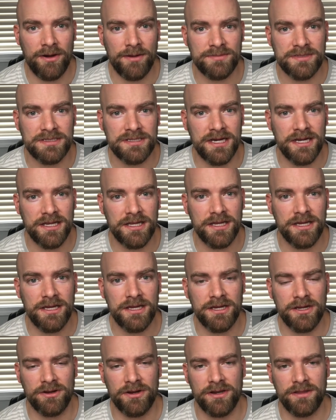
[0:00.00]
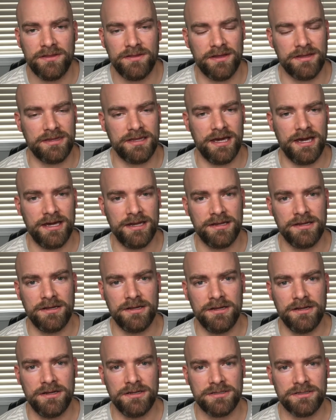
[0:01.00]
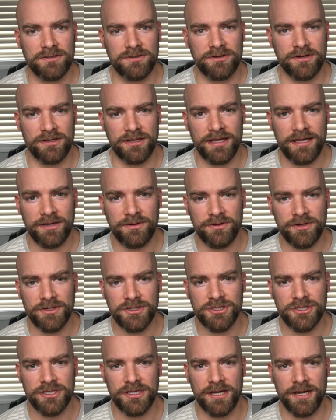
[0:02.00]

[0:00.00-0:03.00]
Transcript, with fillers: I'm studying or anything like that, to learn the language.